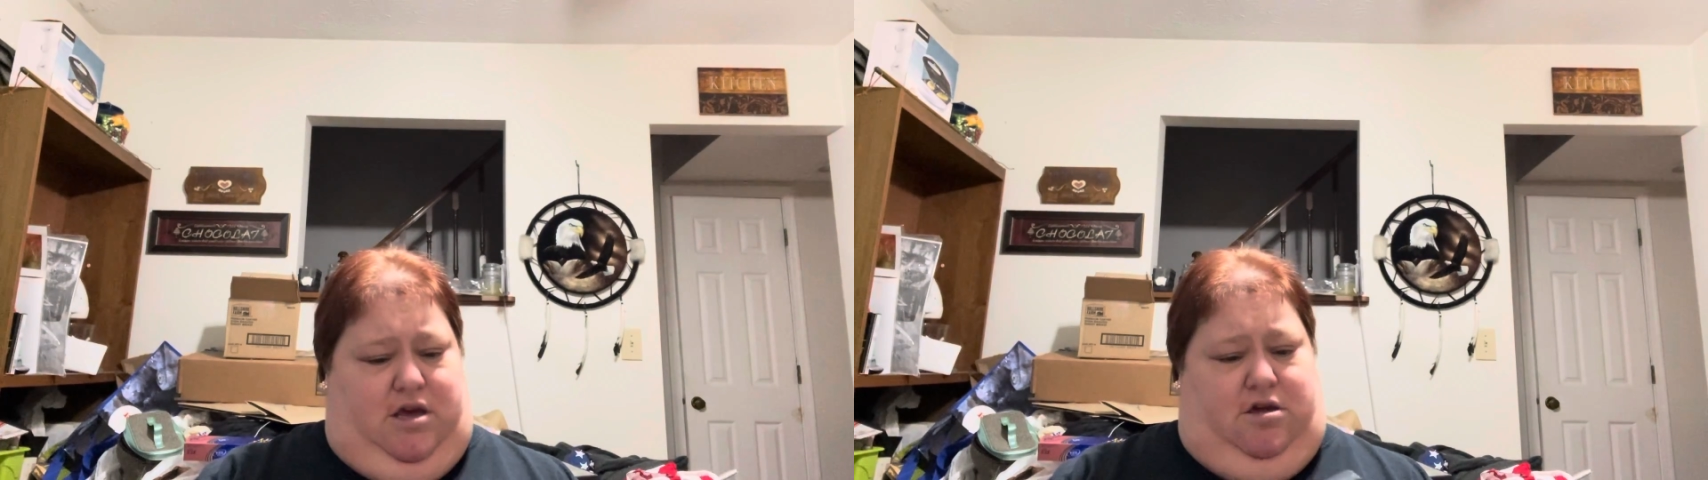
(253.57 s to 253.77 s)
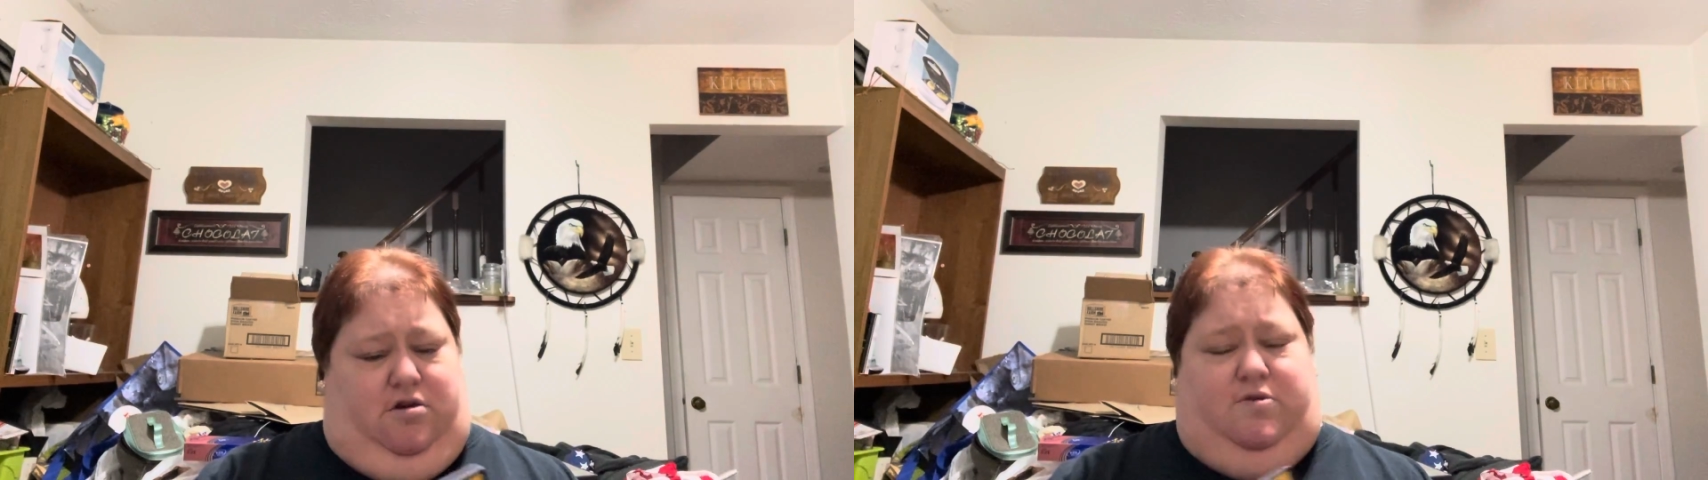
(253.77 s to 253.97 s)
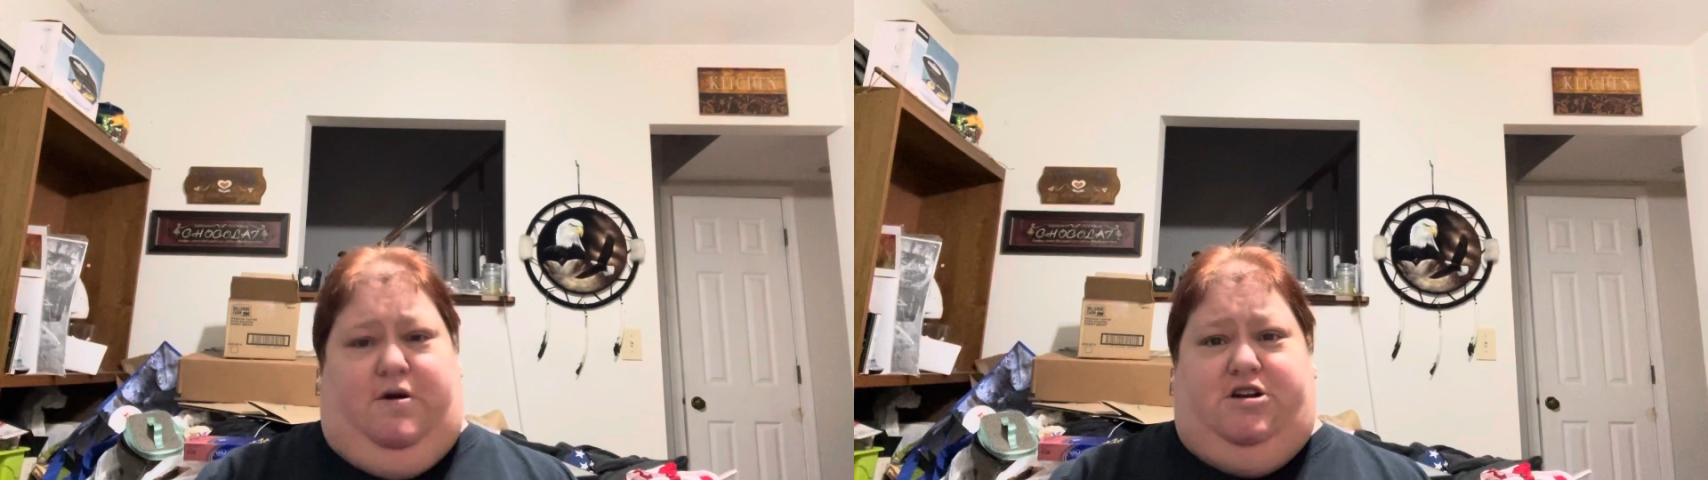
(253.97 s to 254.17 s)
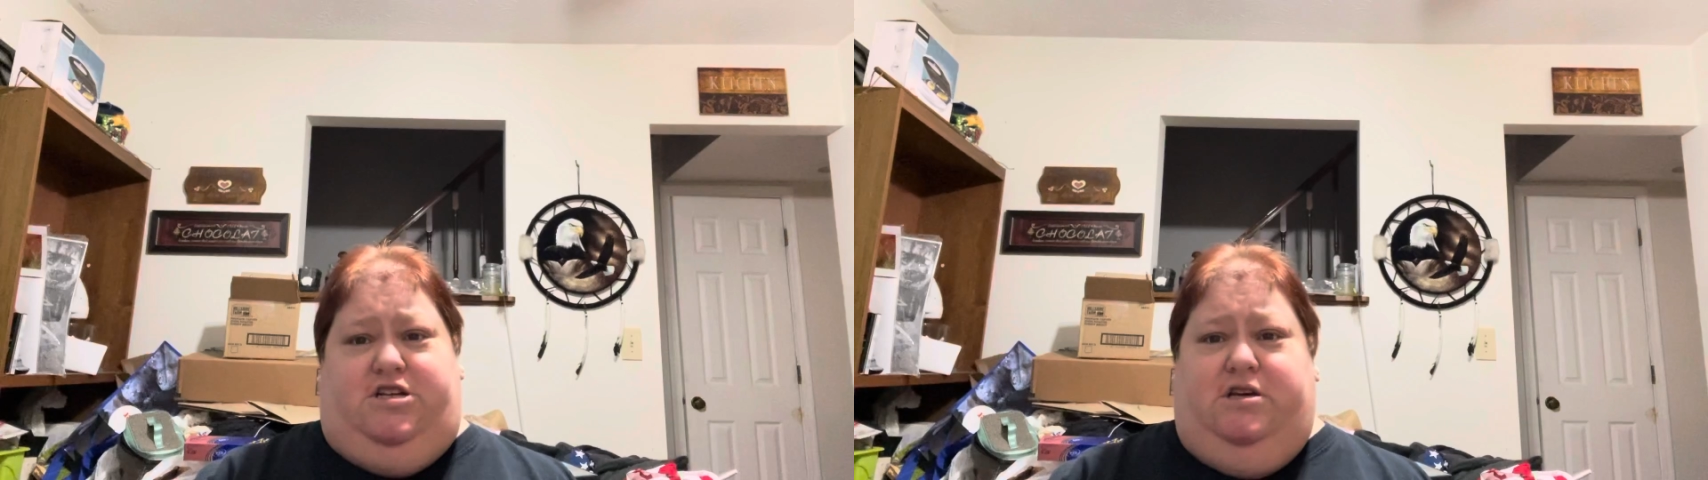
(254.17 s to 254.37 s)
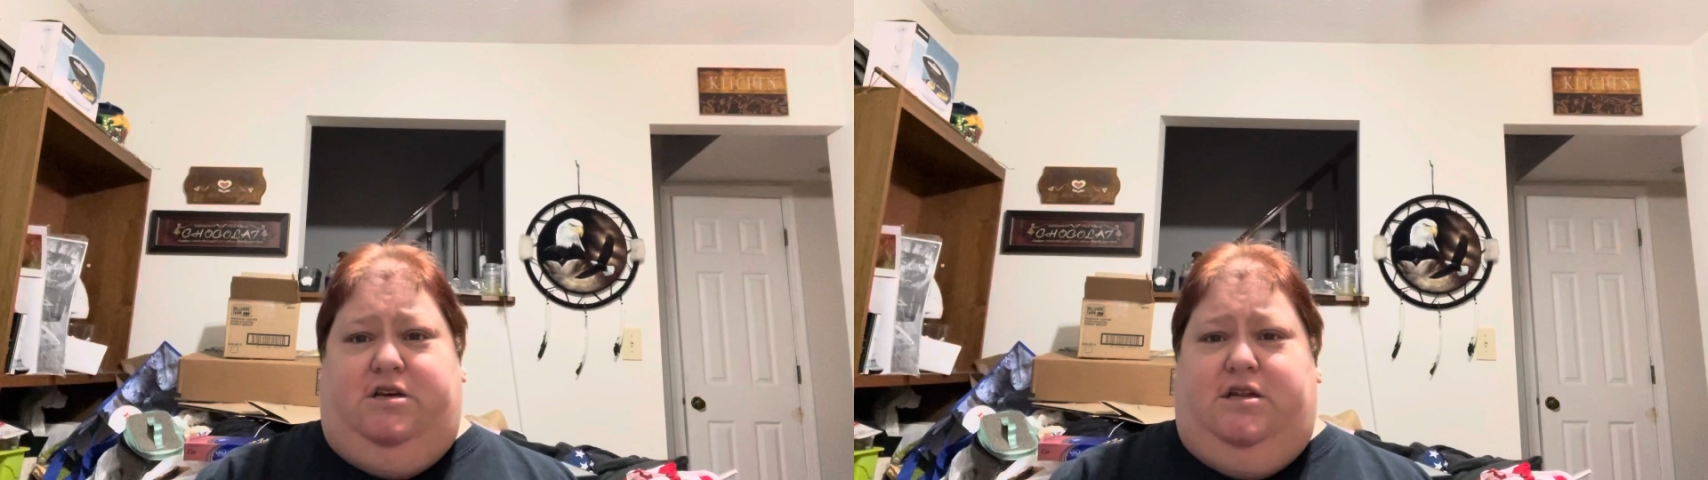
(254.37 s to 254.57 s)
And
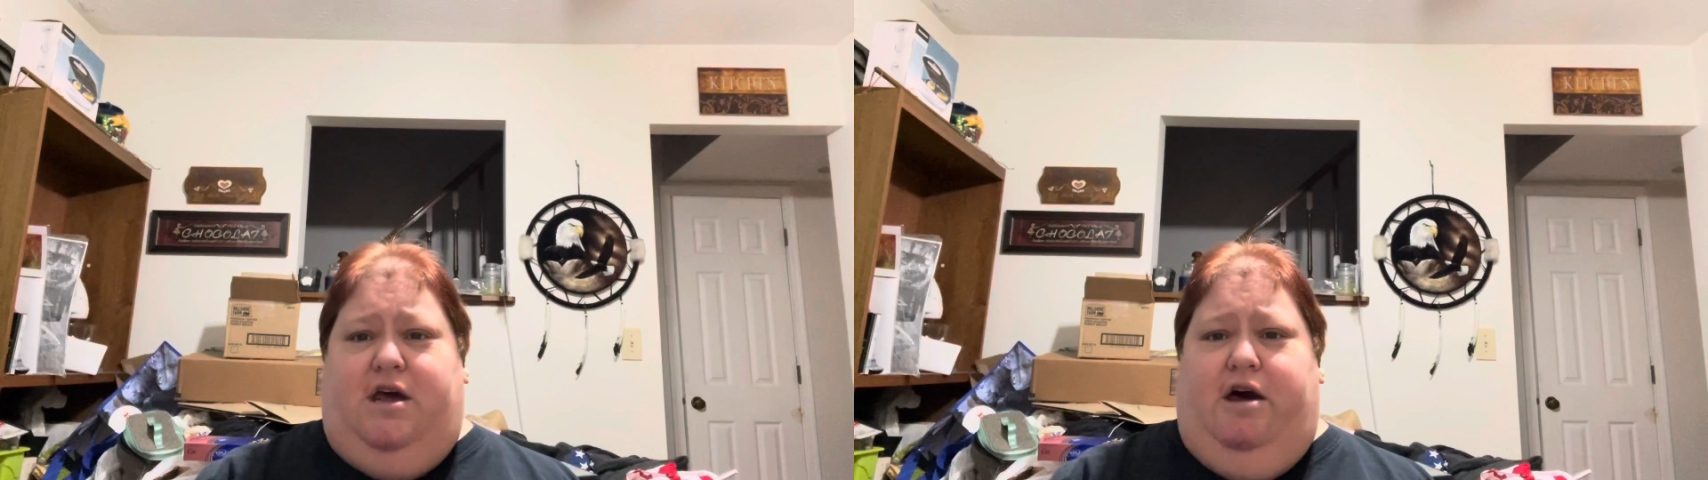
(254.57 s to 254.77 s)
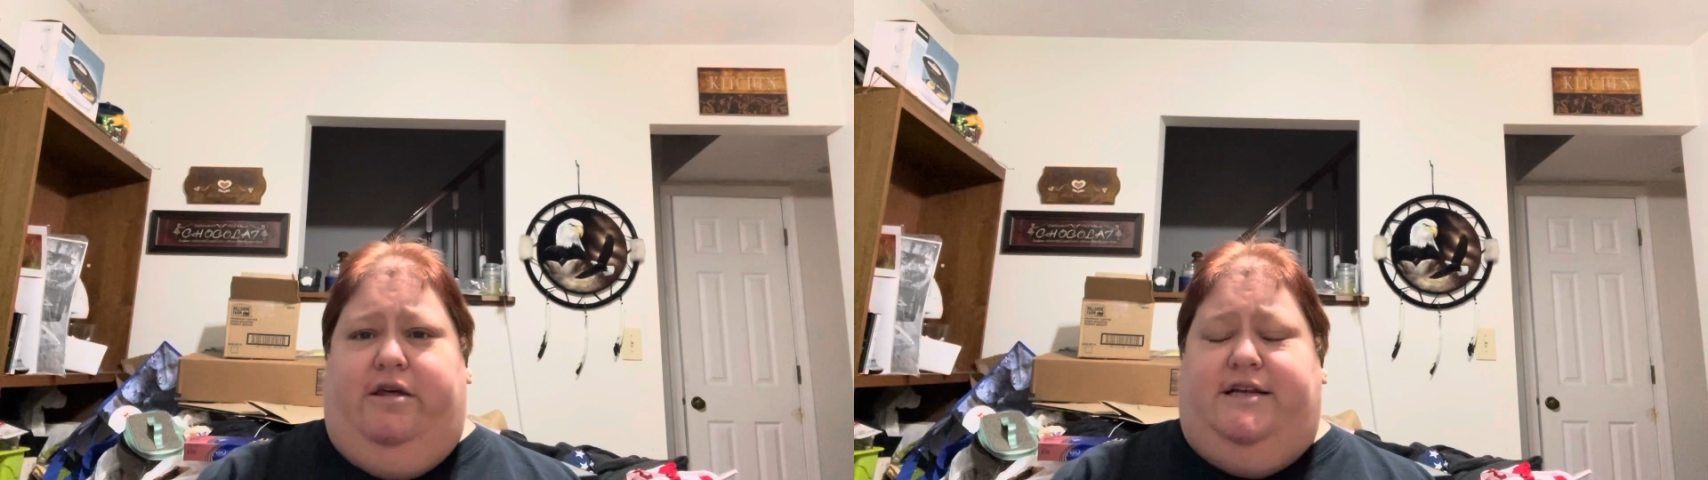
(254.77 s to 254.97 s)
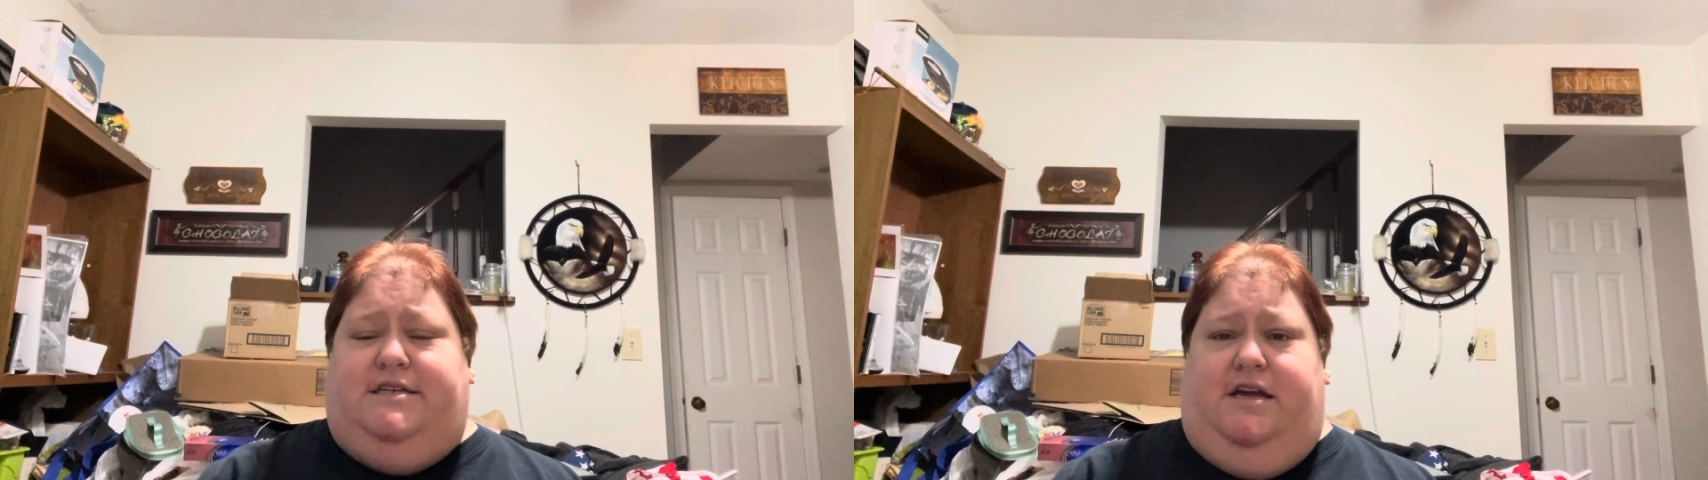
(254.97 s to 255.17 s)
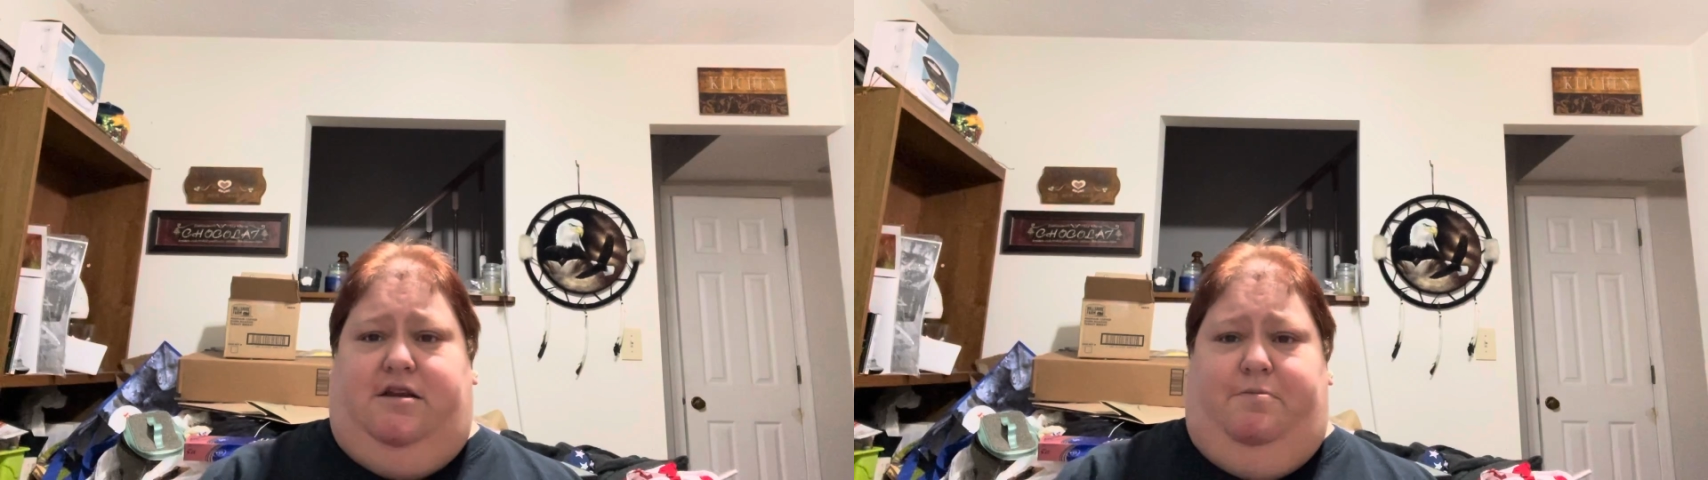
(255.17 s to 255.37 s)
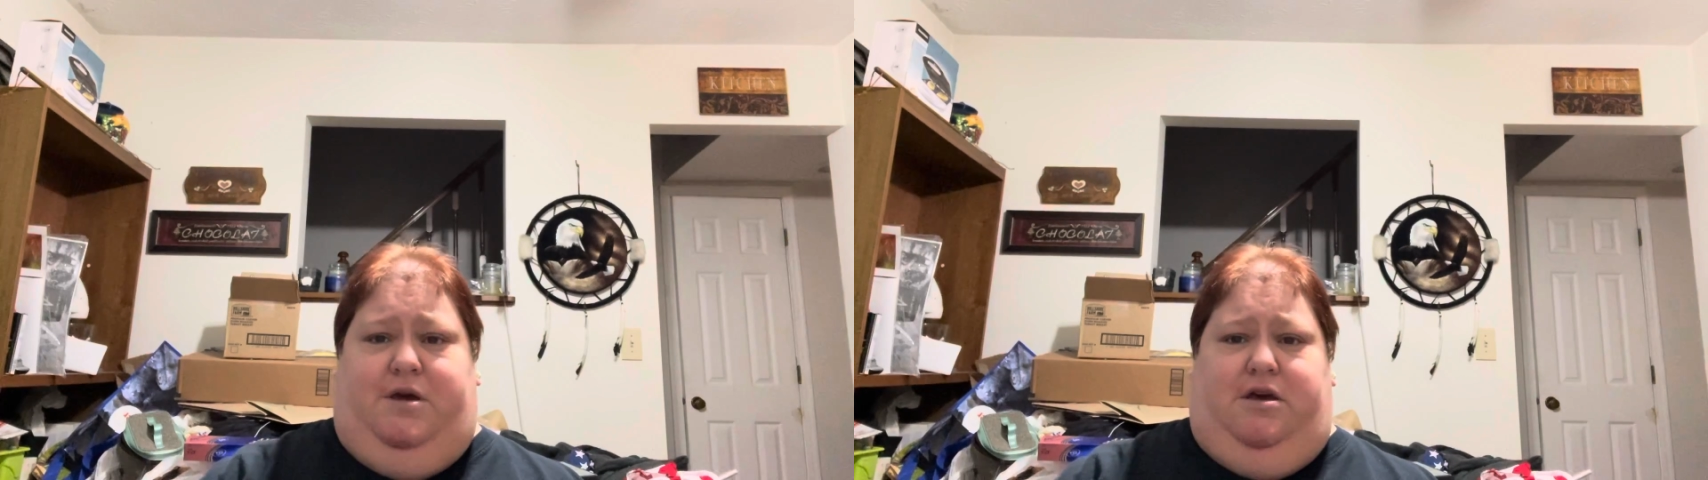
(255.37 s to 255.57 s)
especially now that it's getting
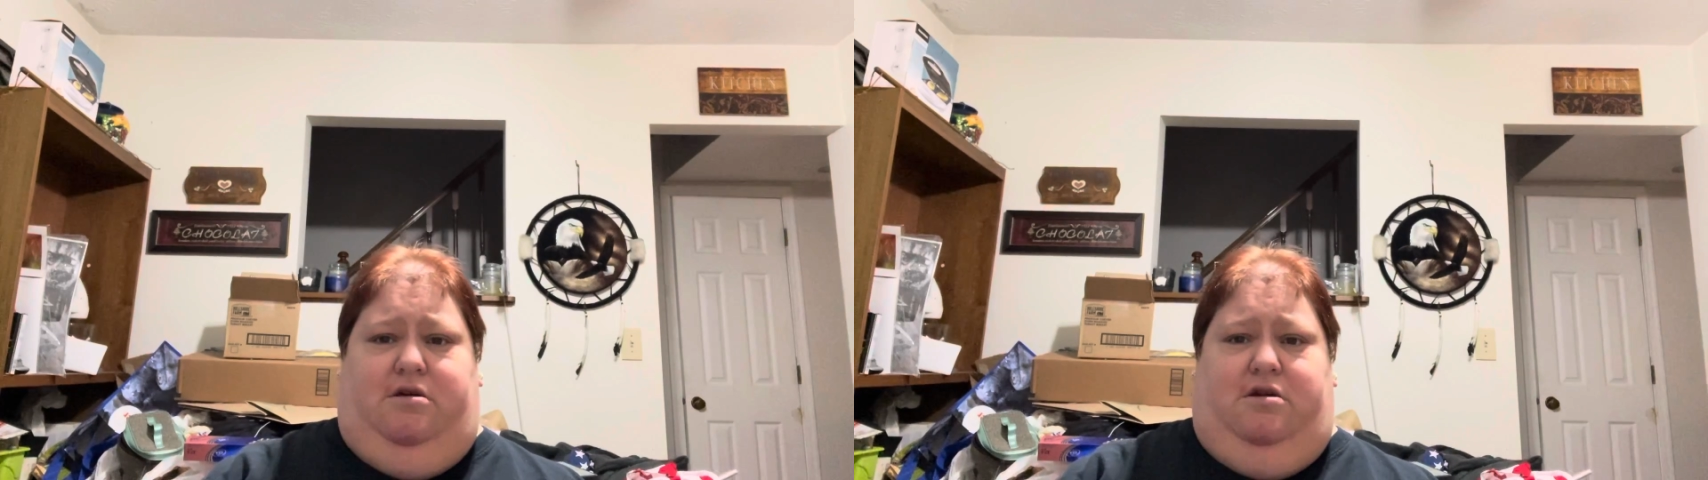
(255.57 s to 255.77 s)
to be,